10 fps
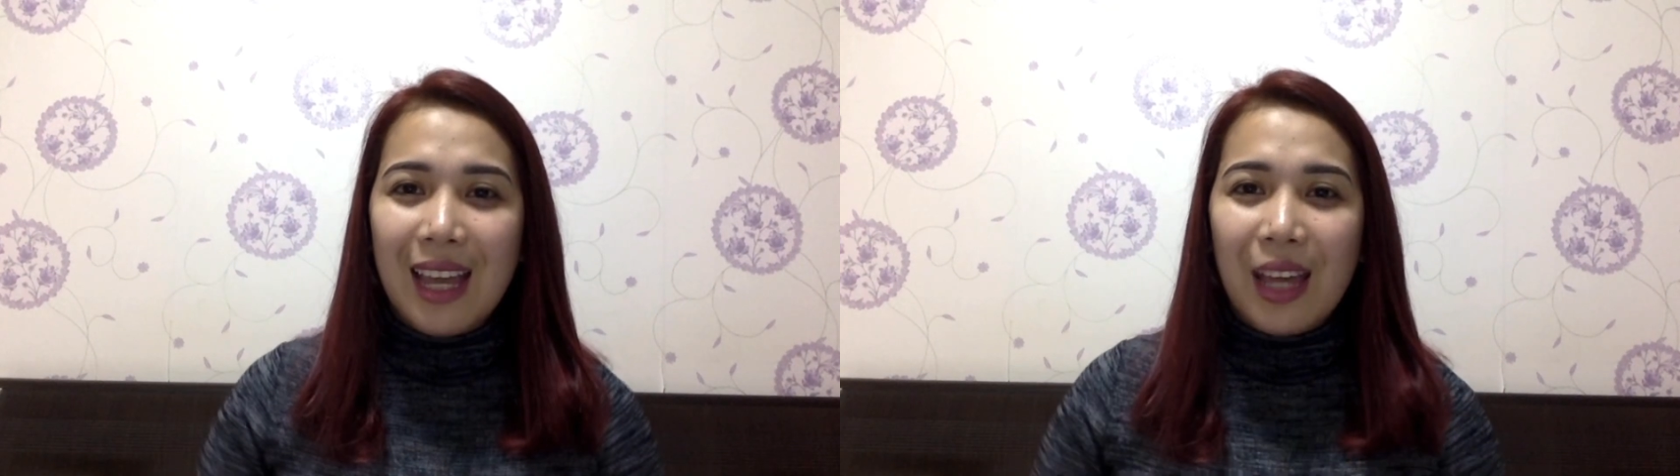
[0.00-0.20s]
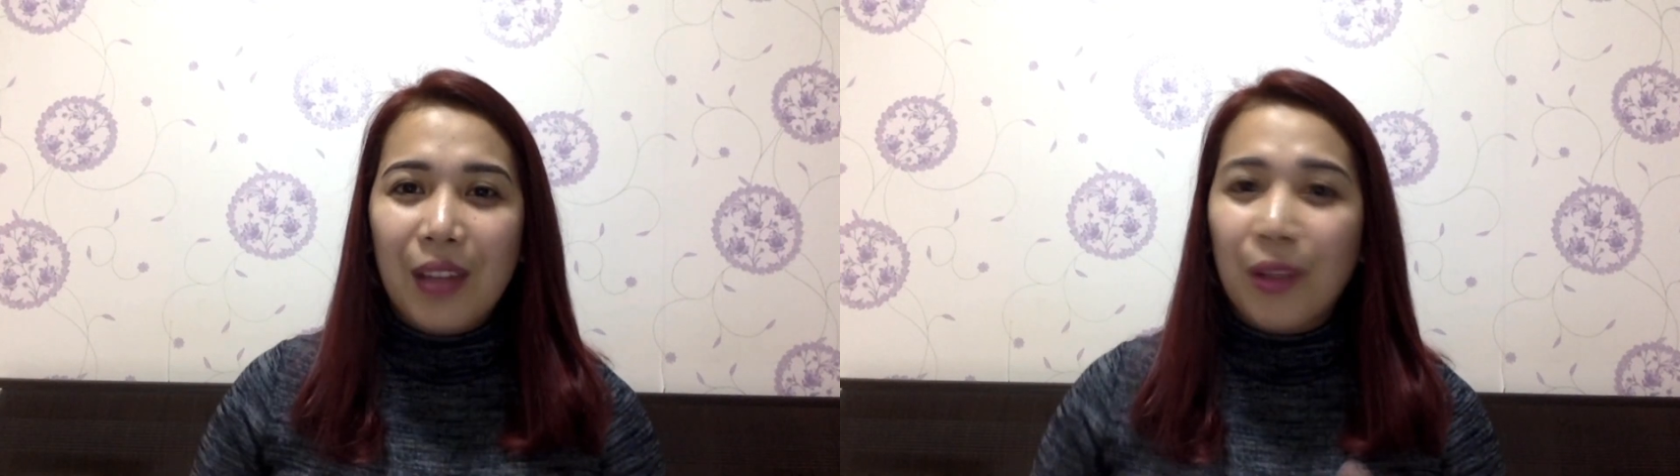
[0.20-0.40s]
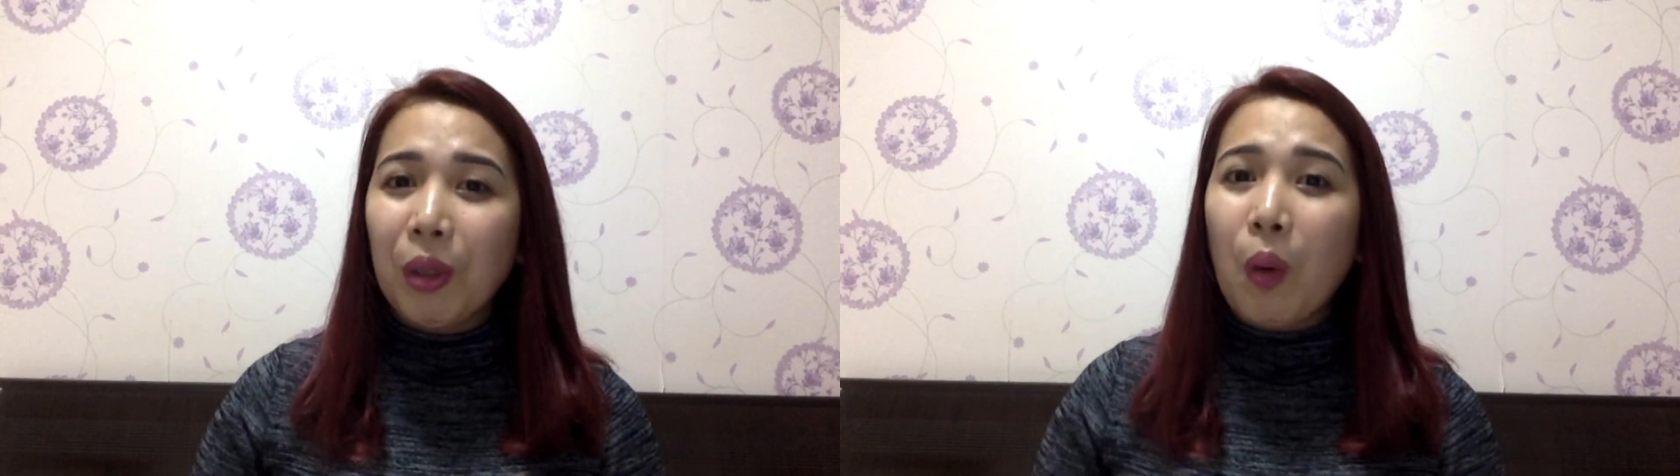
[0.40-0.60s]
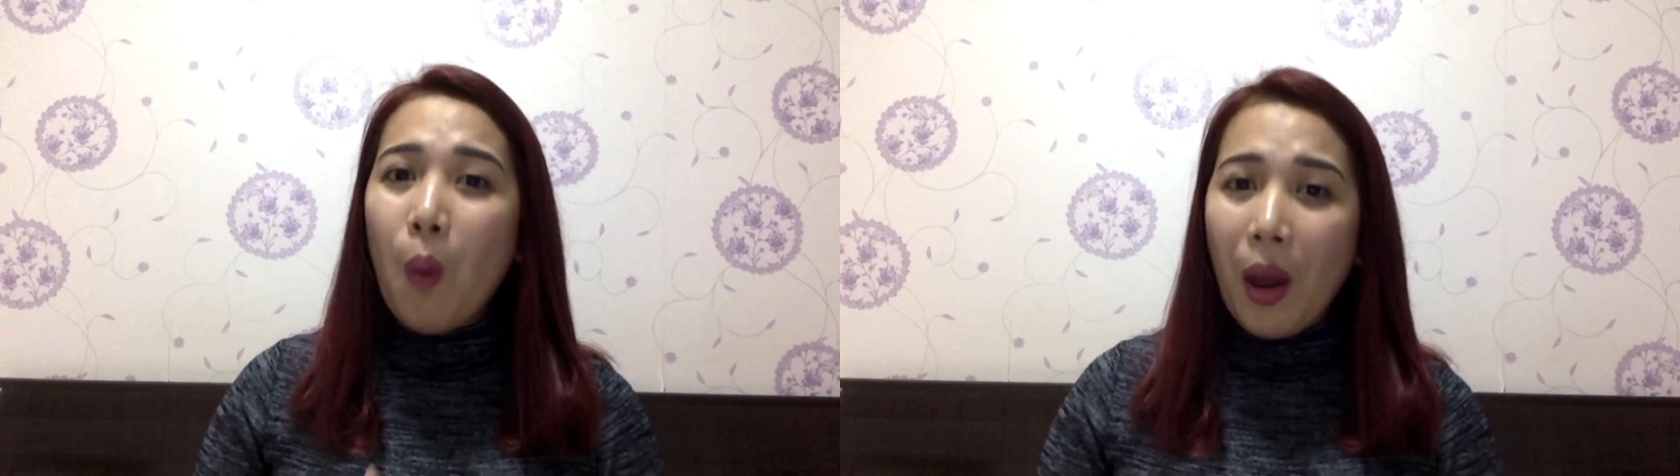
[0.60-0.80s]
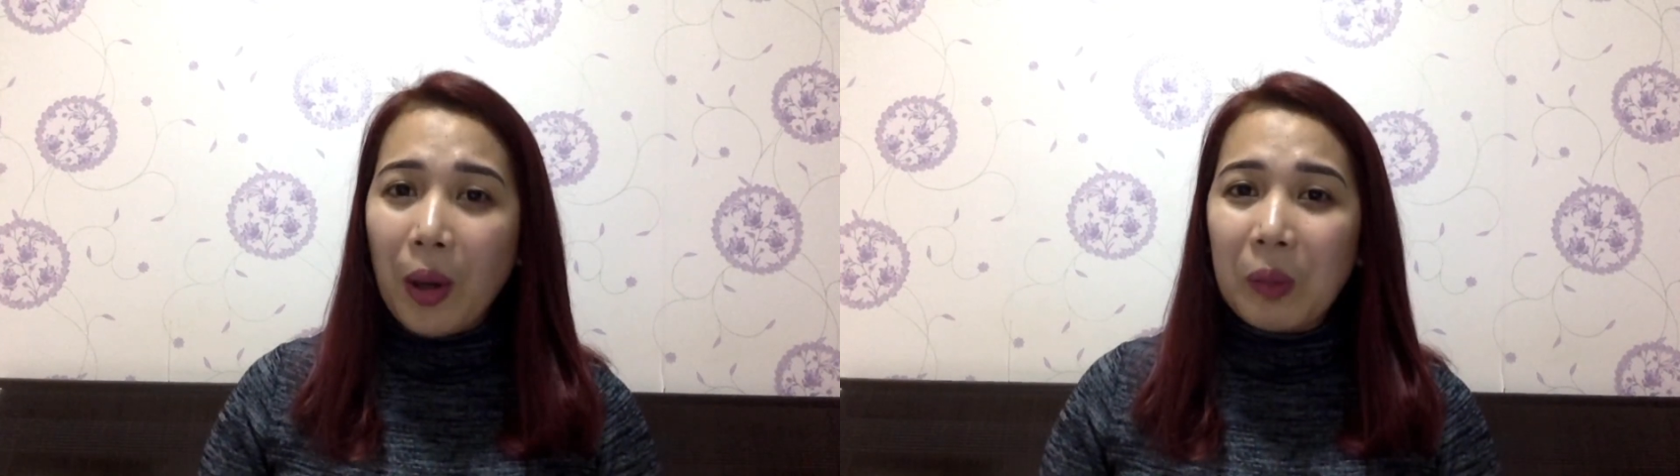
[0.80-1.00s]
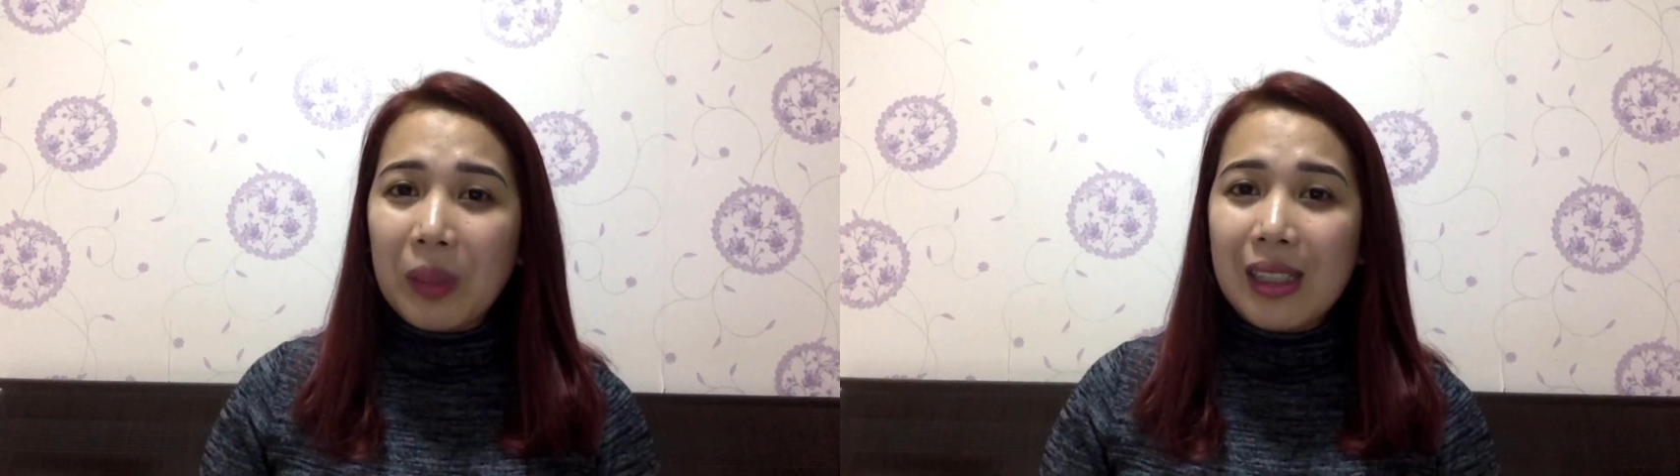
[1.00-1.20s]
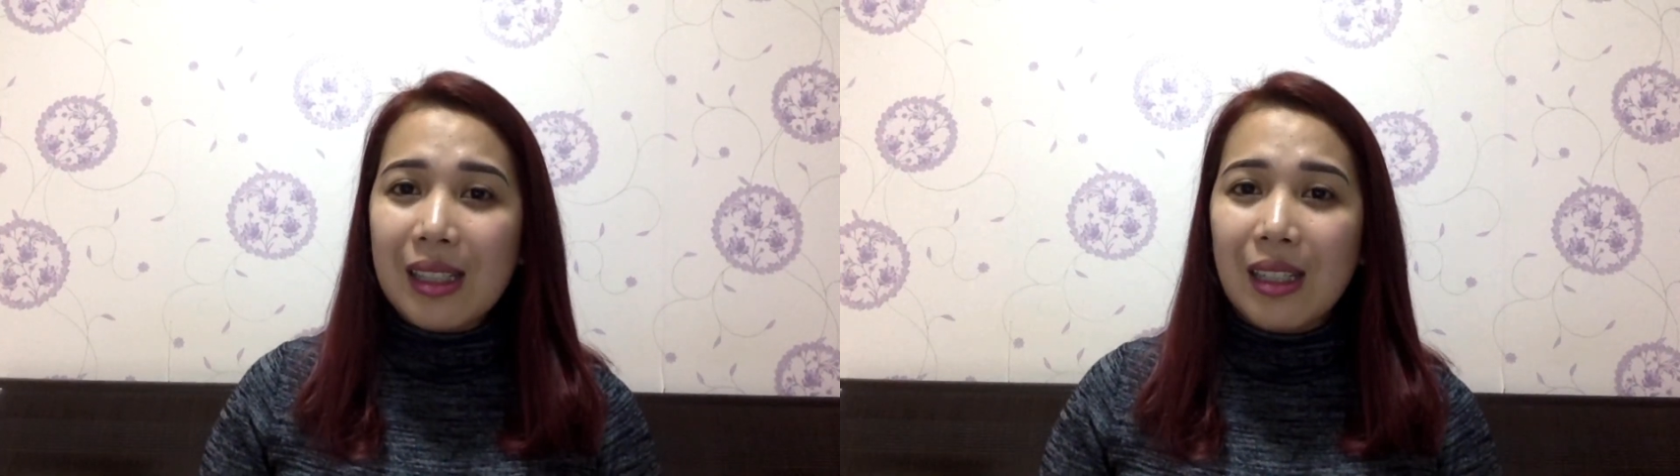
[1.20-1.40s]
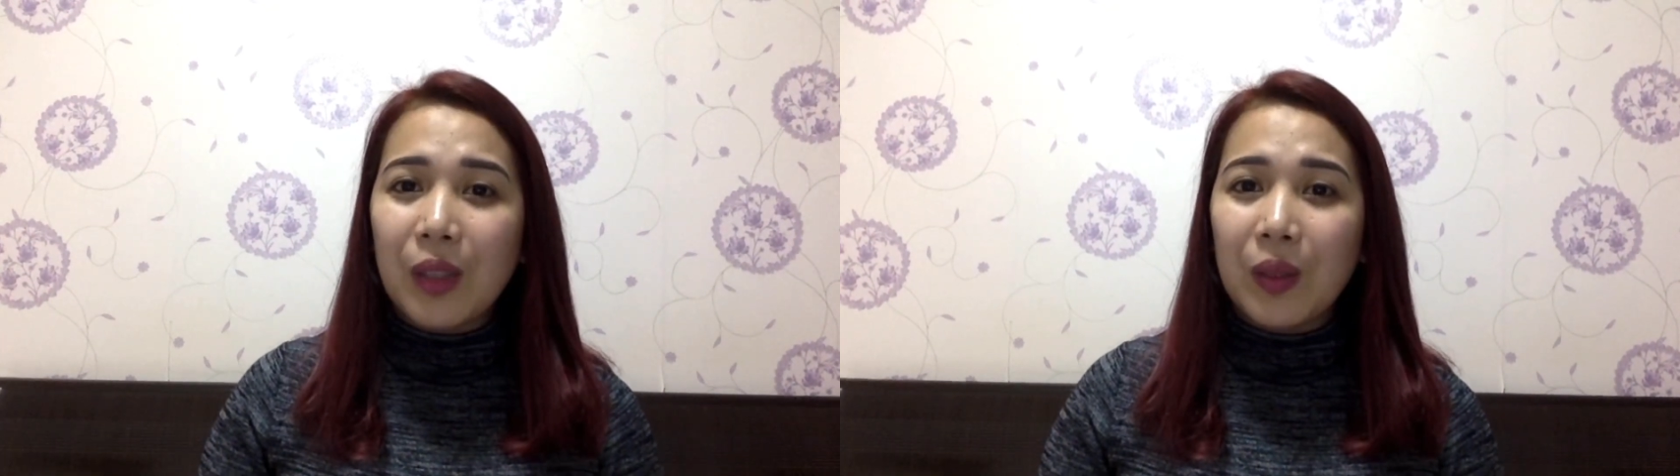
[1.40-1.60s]
the requirements
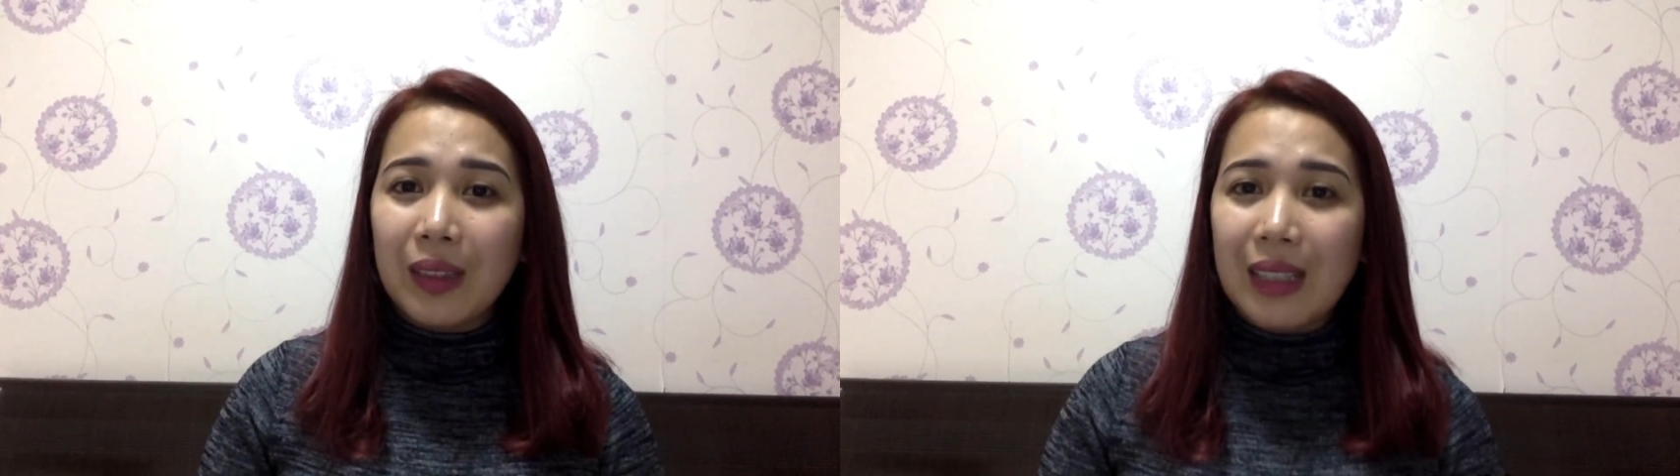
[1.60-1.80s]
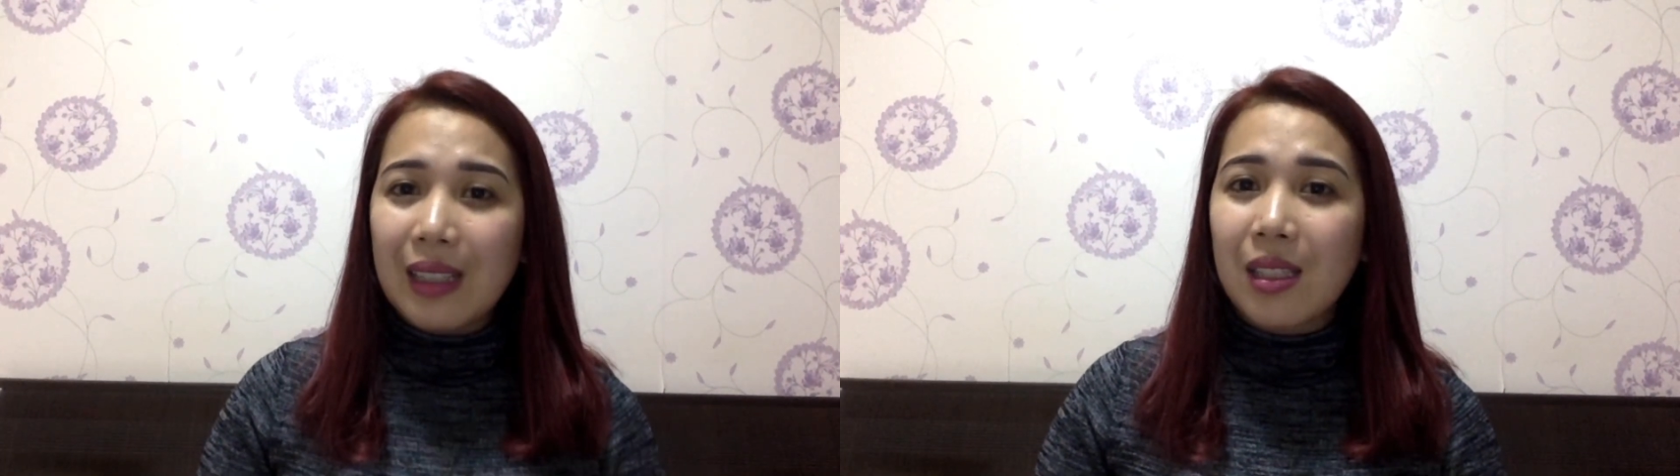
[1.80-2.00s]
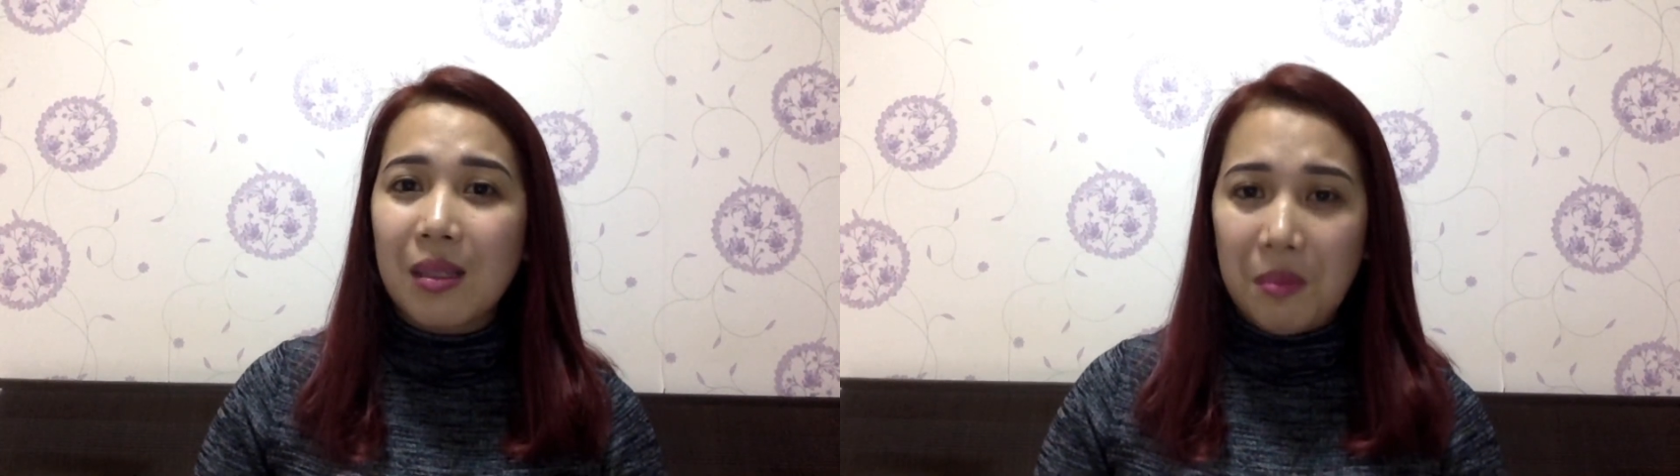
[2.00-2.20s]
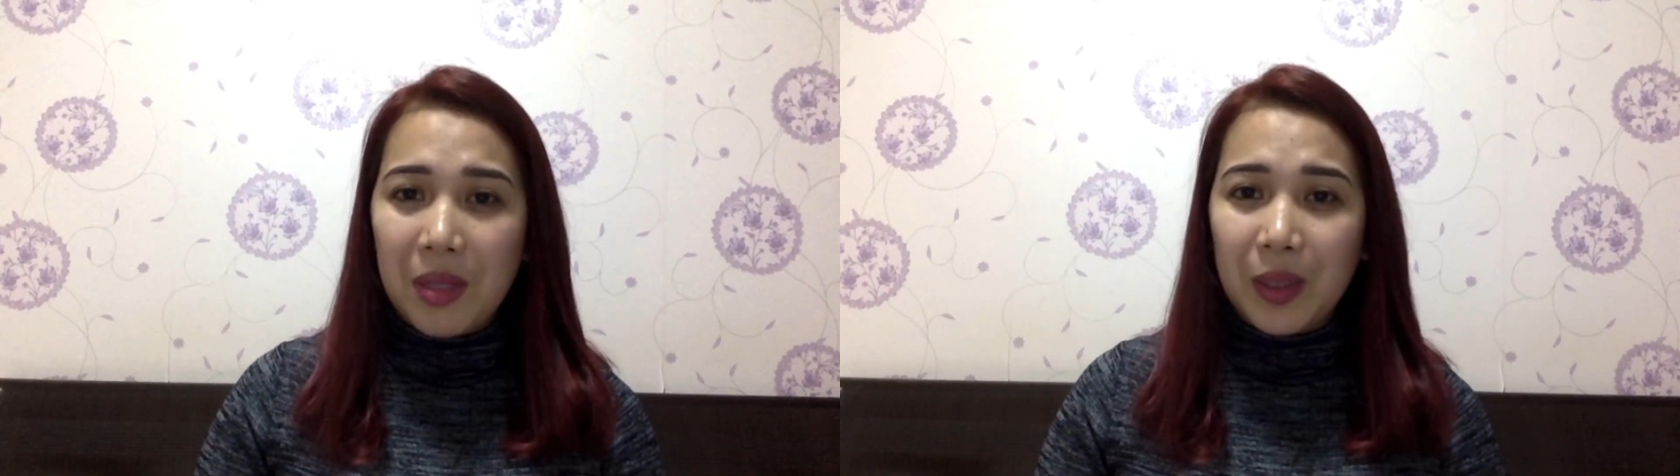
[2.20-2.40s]
that you'll need to submit